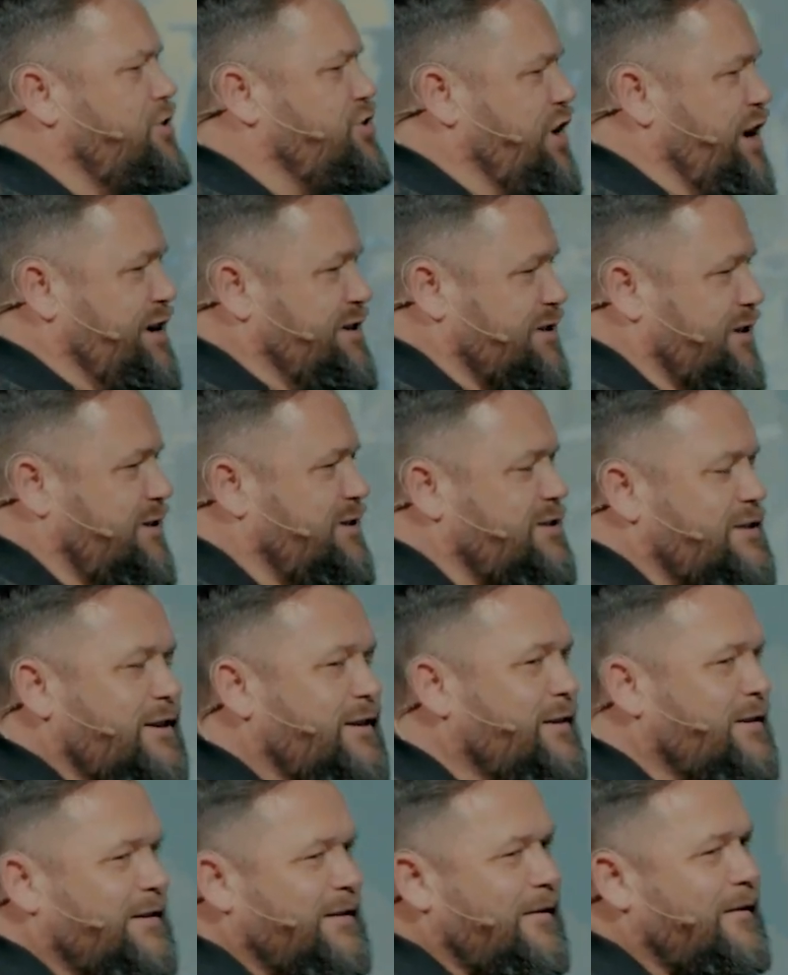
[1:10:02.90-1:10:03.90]
to Jesus,
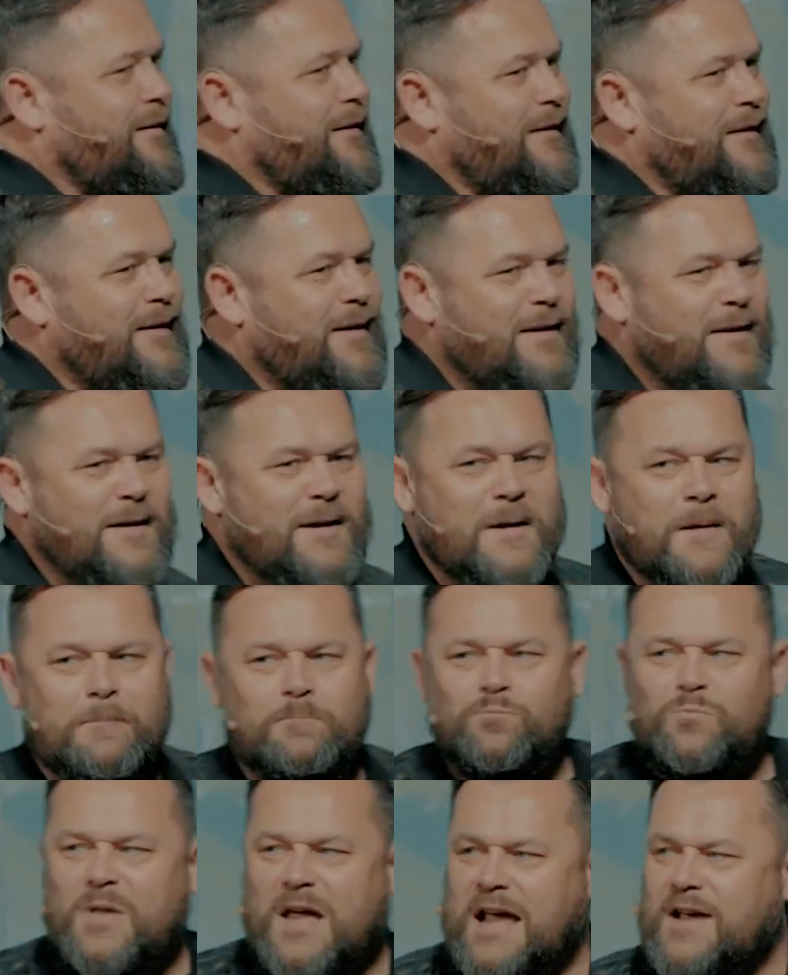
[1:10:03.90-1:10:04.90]

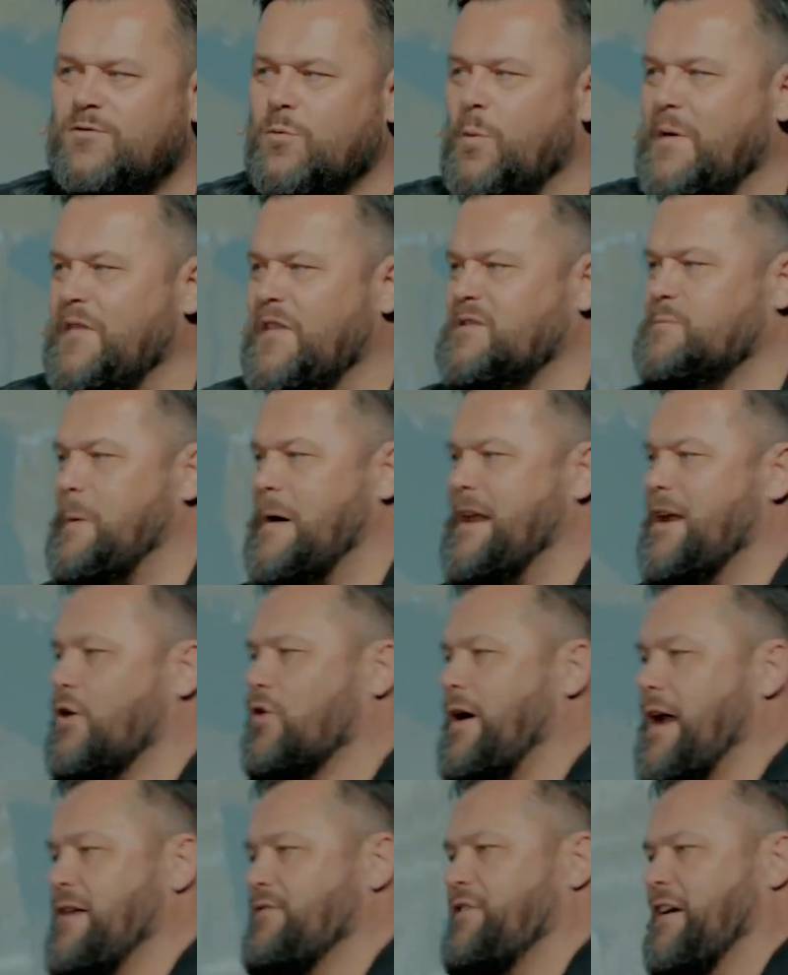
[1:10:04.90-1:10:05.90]
even when there's been a
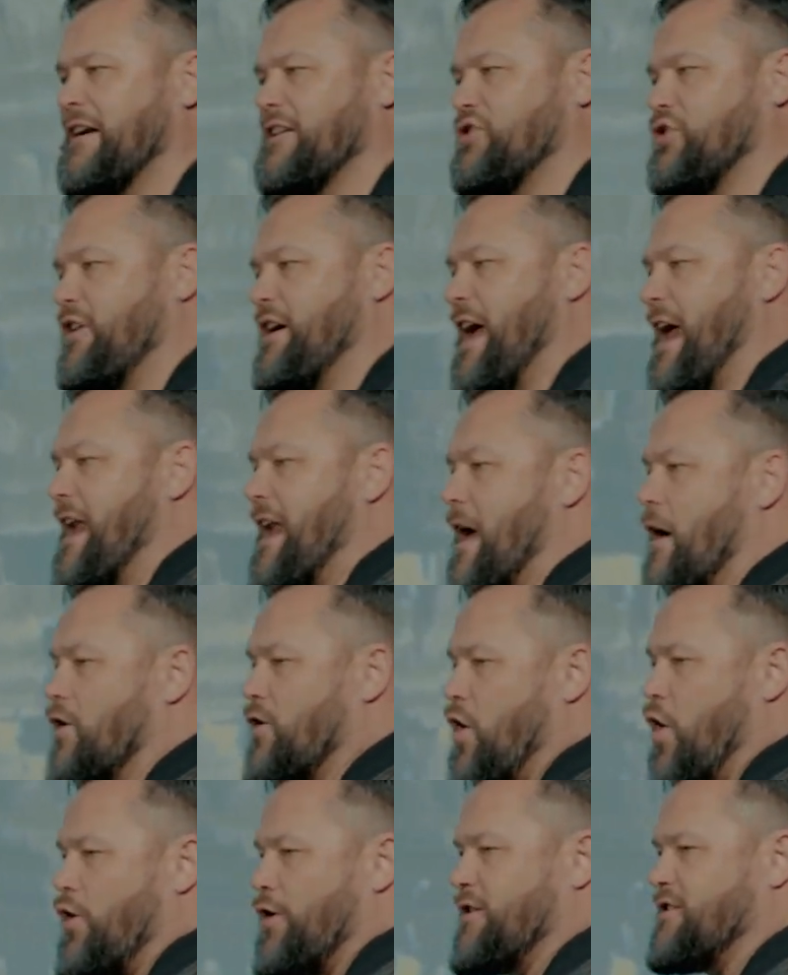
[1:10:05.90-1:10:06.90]
great victory and now
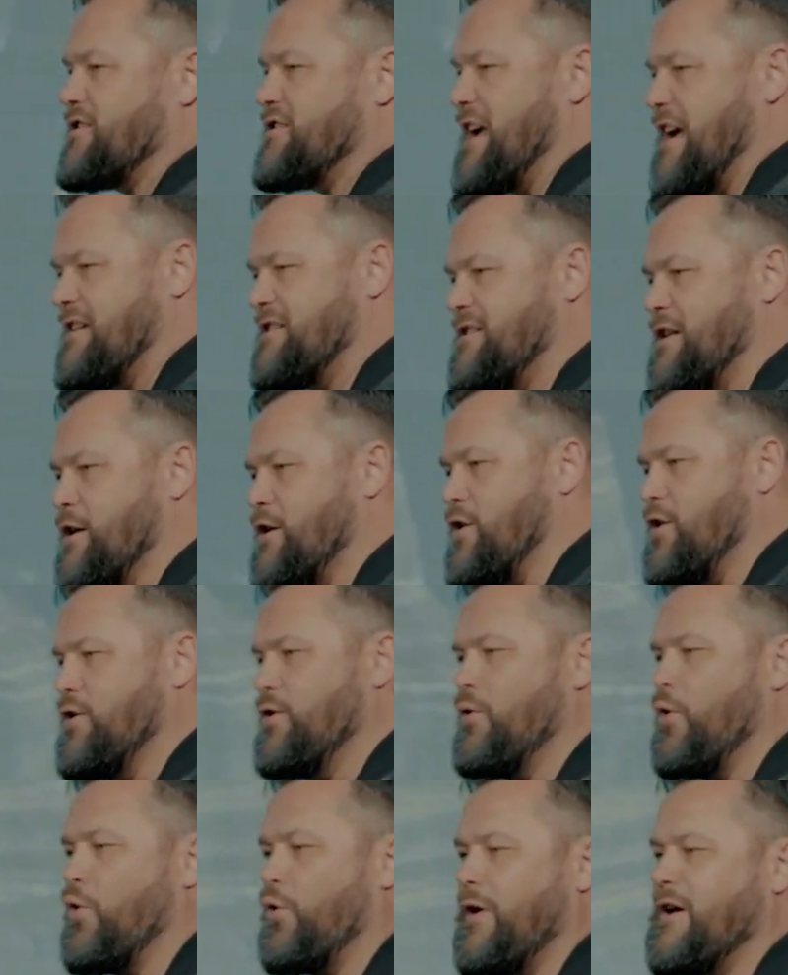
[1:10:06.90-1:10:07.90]
God is testing
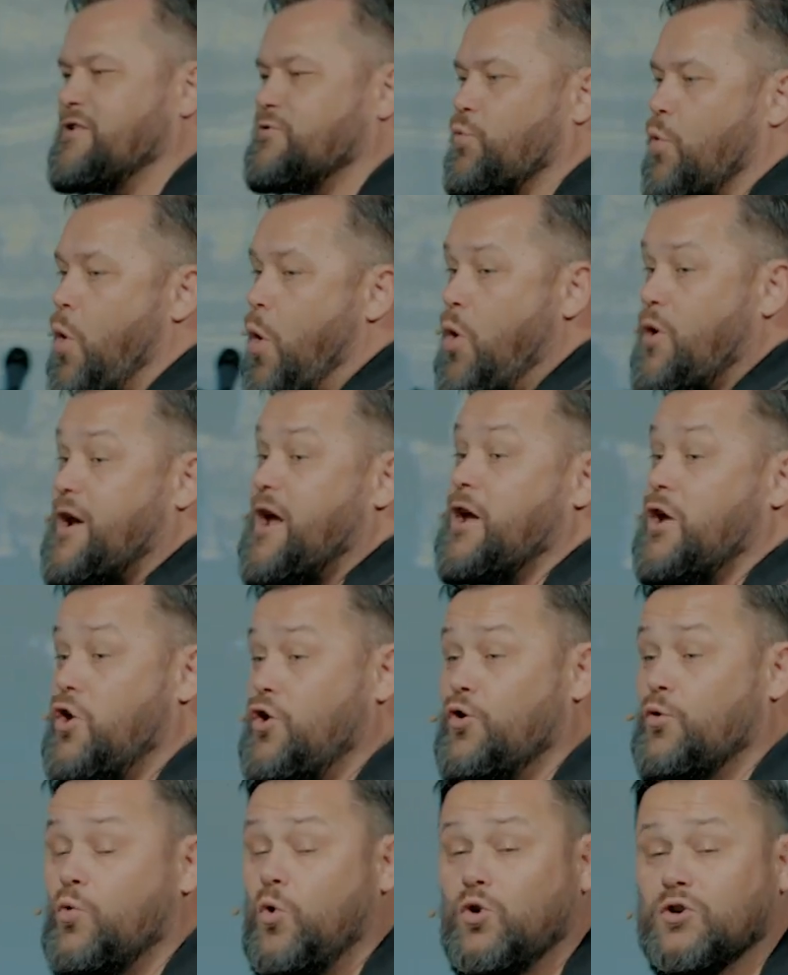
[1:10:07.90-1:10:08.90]
you or he's walking
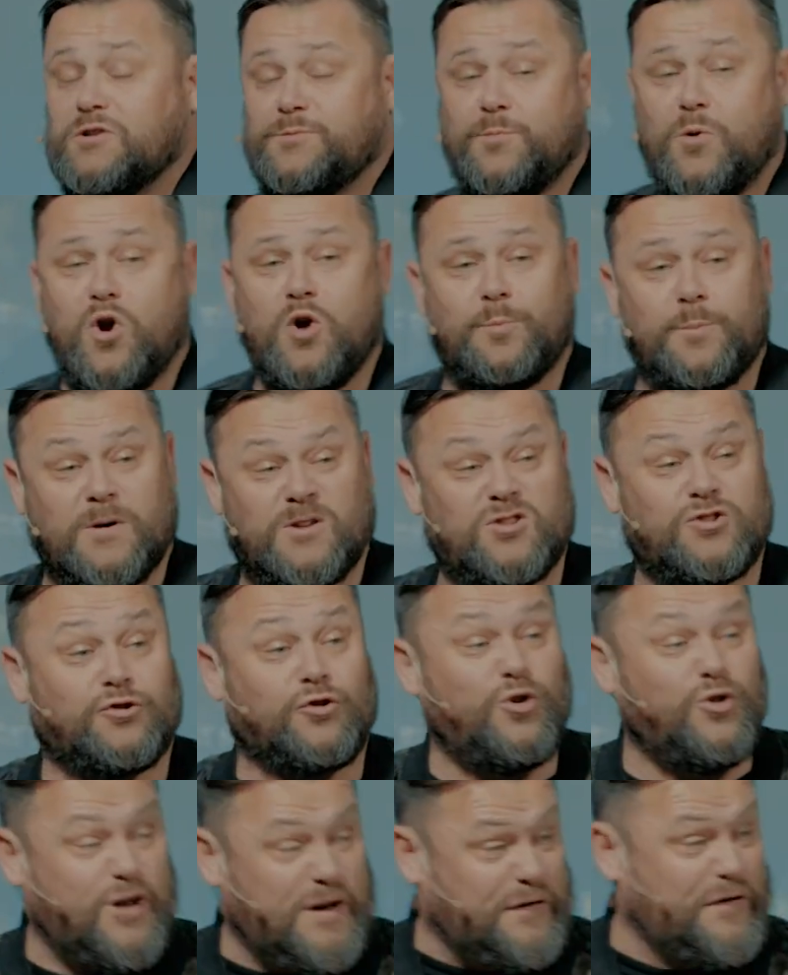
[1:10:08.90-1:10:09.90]
you towards purpose
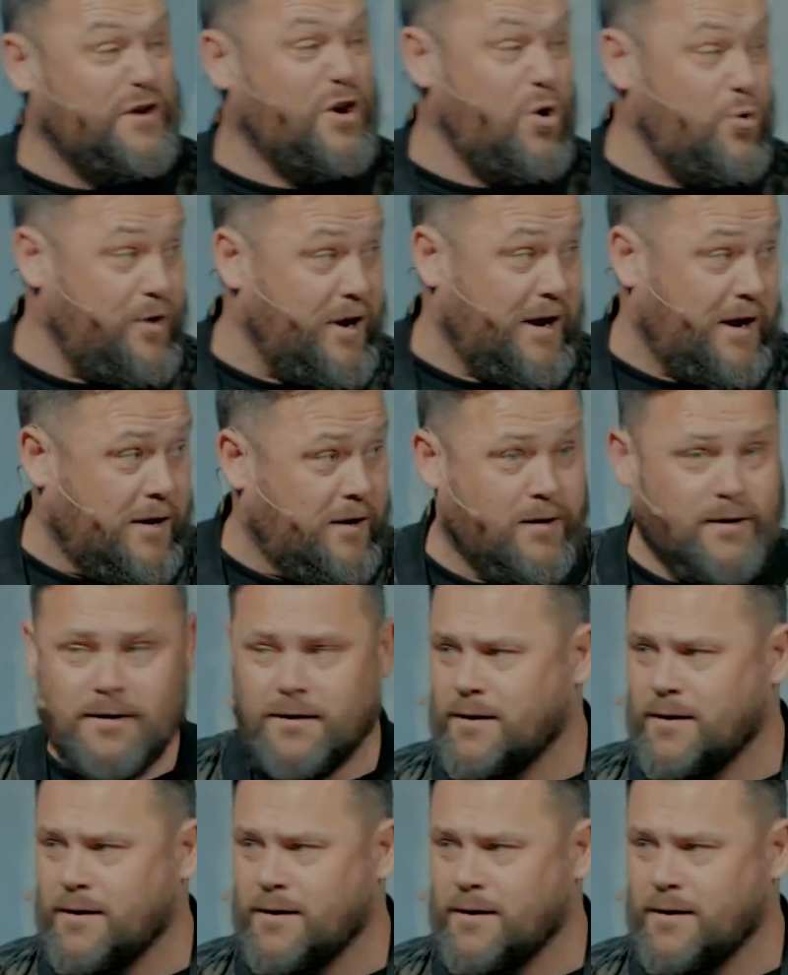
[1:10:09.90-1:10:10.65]
through difficulty,